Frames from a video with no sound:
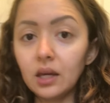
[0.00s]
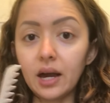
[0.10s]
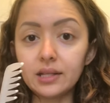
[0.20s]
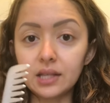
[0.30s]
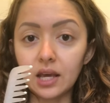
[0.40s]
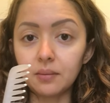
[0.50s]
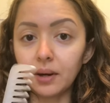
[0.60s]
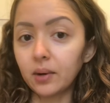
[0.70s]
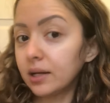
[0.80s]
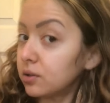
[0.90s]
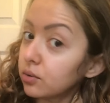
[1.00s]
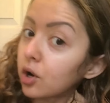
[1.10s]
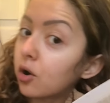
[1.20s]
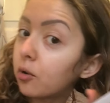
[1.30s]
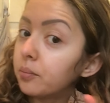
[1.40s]
I take my wide tooth
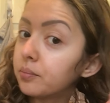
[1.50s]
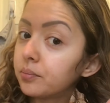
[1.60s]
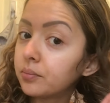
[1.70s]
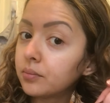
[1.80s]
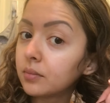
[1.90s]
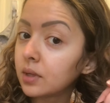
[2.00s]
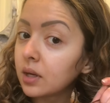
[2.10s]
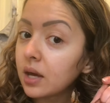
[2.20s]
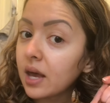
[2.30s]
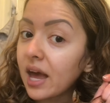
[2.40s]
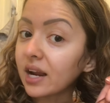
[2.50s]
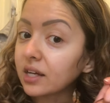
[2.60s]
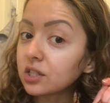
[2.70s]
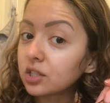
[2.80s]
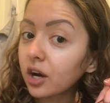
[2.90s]
comb and I
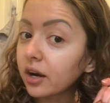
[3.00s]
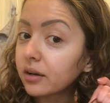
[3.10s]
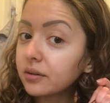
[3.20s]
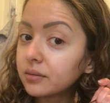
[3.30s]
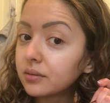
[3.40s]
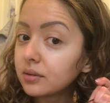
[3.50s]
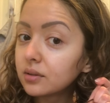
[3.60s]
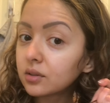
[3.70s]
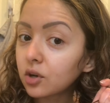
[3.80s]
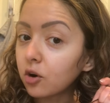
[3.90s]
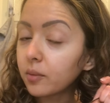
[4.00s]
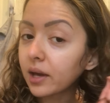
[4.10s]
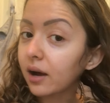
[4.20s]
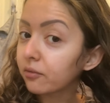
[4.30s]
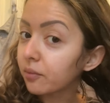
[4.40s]
start combing
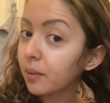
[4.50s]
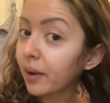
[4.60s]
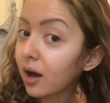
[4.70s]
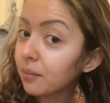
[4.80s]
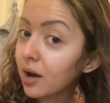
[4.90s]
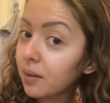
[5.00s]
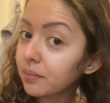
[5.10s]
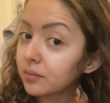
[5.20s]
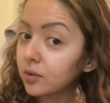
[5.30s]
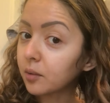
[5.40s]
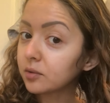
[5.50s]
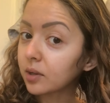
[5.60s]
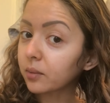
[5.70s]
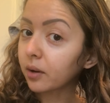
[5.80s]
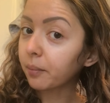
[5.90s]
out from the bottom up. We always want
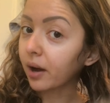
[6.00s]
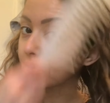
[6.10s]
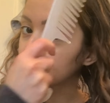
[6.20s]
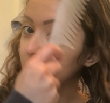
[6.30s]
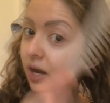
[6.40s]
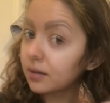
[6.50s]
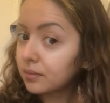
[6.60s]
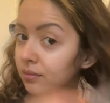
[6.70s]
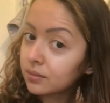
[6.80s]
to work bottom to top.